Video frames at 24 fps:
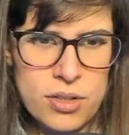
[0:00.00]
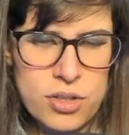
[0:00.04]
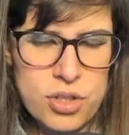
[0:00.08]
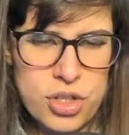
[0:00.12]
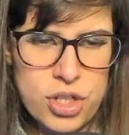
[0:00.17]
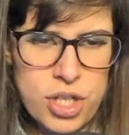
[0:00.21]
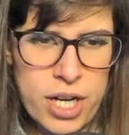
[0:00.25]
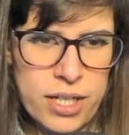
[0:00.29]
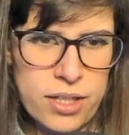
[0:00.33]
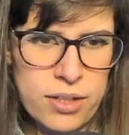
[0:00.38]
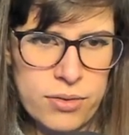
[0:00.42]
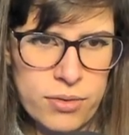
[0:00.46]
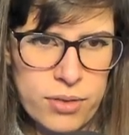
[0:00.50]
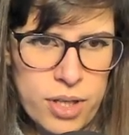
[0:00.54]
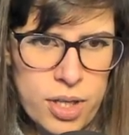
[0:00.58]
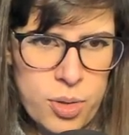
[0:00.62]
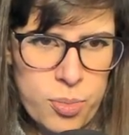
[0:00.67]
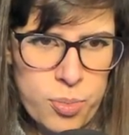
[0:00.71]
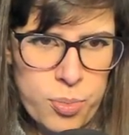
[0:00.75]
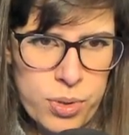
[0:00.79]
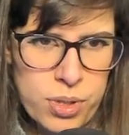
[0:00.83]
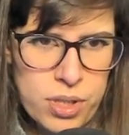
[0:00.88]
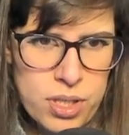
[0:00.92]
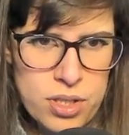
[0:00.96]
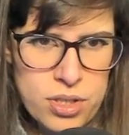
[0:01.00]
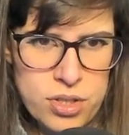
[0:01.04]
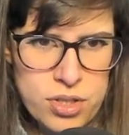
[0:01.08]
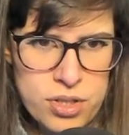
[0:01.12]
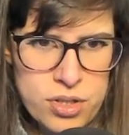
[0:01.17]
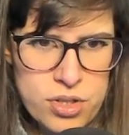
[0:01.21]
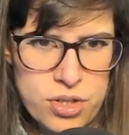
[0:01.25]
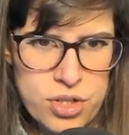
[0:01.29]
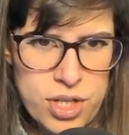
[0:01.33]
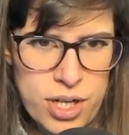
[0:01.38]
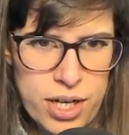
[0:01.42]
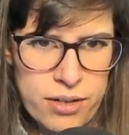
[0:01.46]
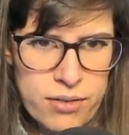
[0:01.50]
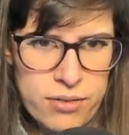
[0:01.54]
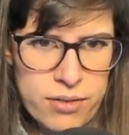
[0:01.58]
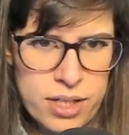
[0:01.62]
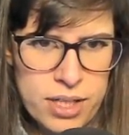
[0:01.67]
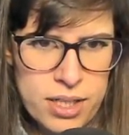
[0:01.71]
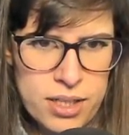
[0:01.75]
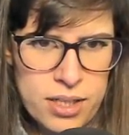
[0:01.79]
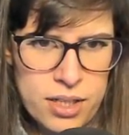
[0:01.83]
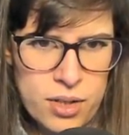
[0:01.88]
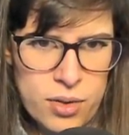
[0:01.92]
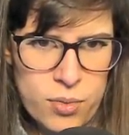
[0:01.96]
generate, but it's just
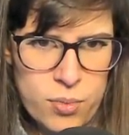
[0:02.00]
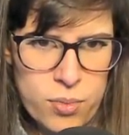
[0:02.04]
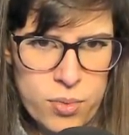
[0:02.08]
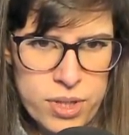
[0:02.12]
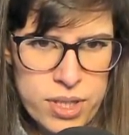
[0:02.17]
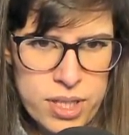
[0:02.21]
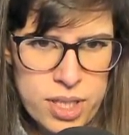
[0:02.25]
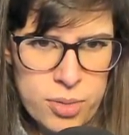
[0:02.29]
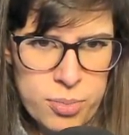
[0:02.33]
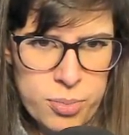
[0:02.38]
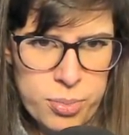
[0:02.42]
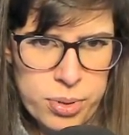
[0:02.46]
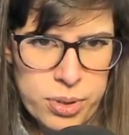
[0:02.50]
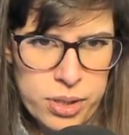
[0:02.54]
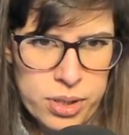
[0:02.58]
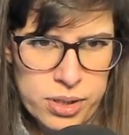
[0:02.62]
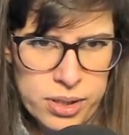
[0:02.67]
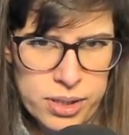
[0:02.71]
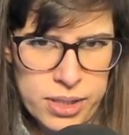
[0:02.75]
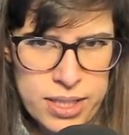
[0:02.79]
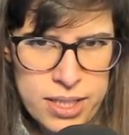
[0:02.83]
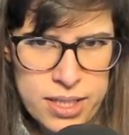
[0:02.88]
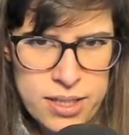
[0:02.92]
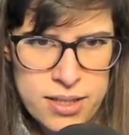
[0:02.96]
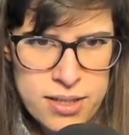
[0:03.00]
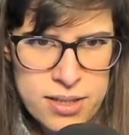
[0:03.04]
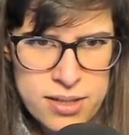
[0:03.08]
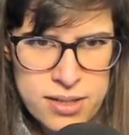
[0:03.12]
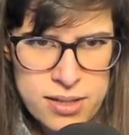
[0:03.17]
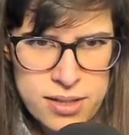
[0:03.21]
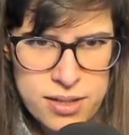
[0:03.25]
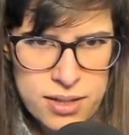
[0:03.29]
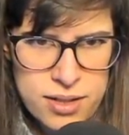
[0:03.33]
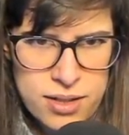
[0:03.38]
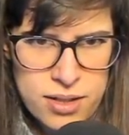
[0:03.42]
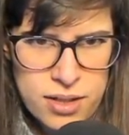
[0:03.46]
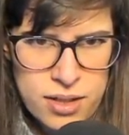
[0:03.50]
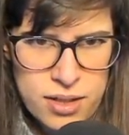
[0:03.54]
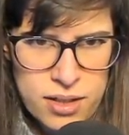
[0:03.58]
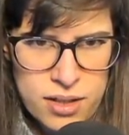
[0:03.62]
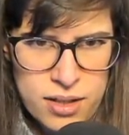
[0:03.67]
generated in a weird place?